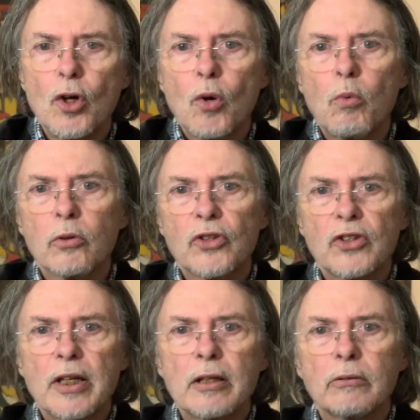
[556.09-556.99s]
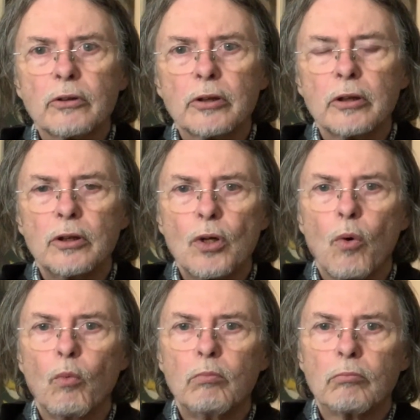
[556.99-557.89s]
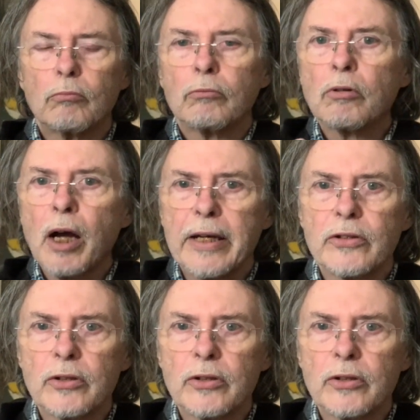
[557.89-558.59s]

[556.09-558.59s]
will sound right-ish,